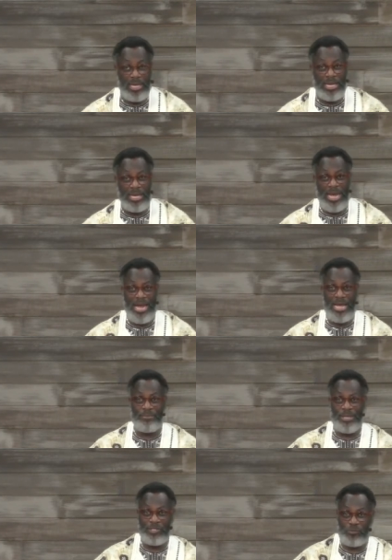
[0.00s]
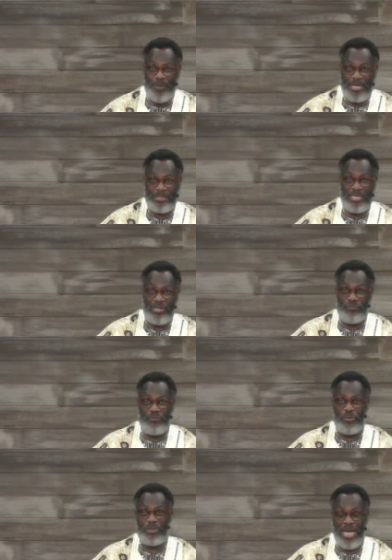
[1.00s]
and I am expecting a
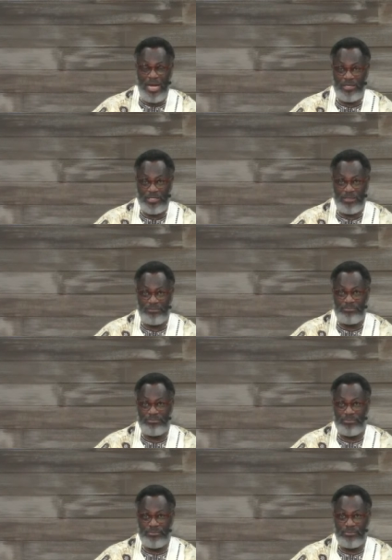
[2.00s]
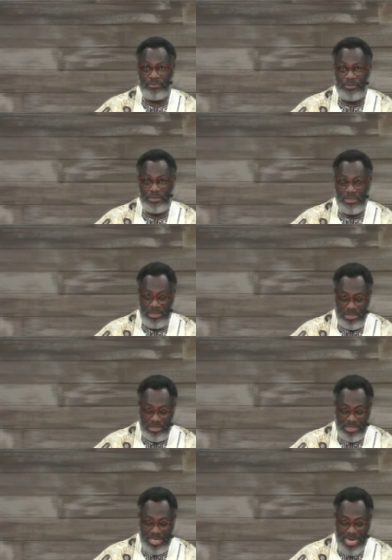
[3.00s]
favorable outcome,
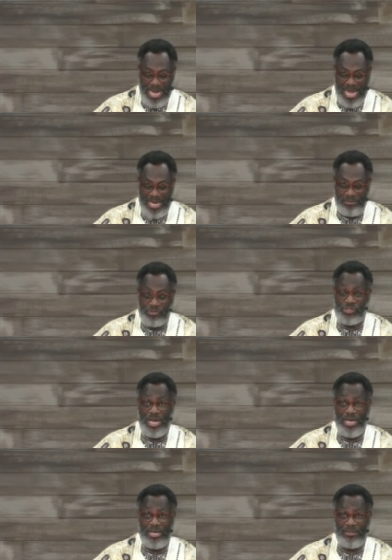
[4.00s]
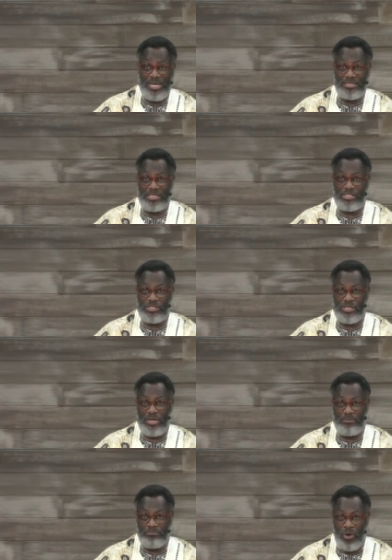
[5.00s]
I am seeing that this is
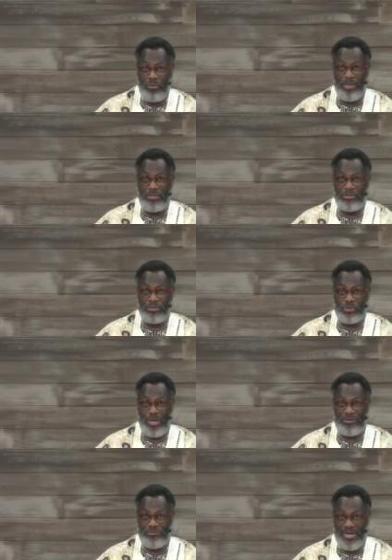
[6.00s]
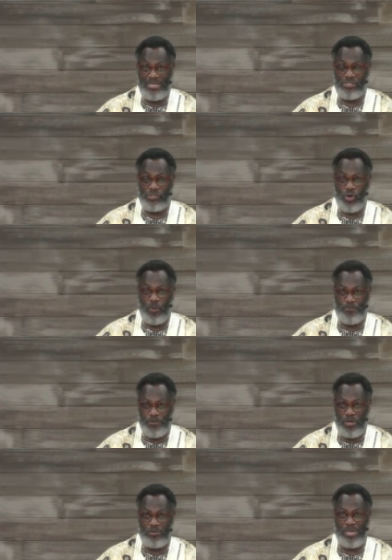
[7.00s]
a moment to advance or
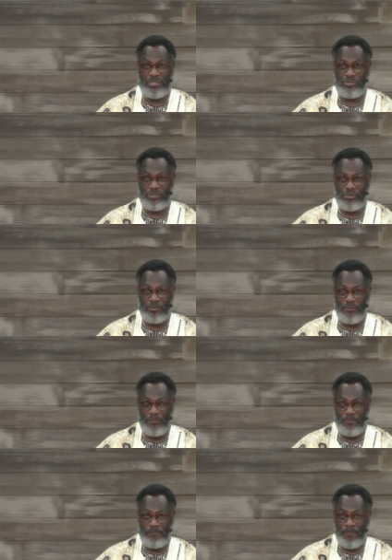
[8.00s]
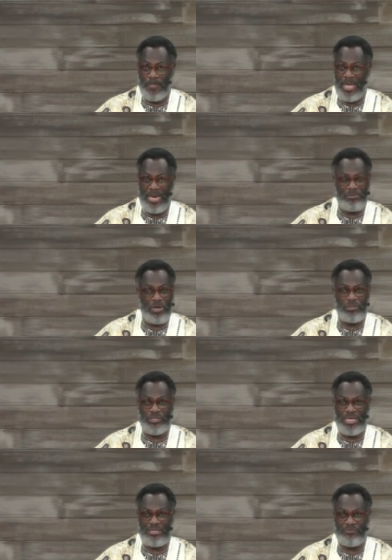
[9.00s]
progress, and I'm going to
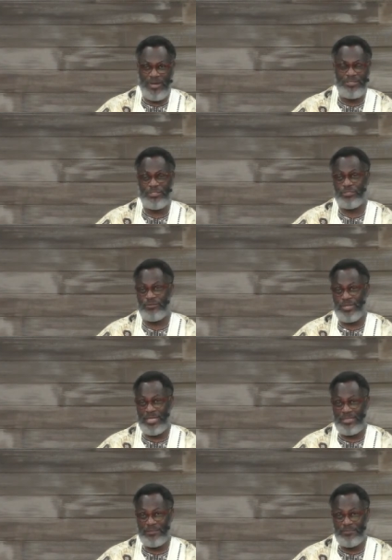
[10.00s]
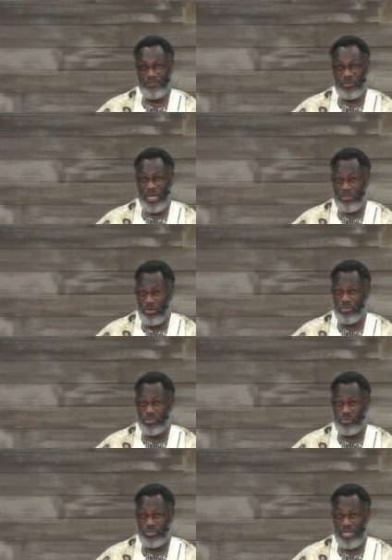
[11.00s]
take advantage of that. There are
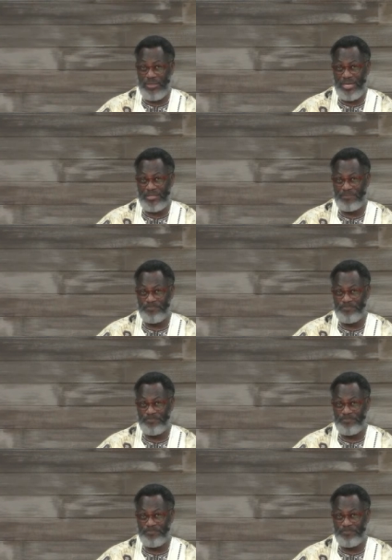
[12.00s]
those who say that,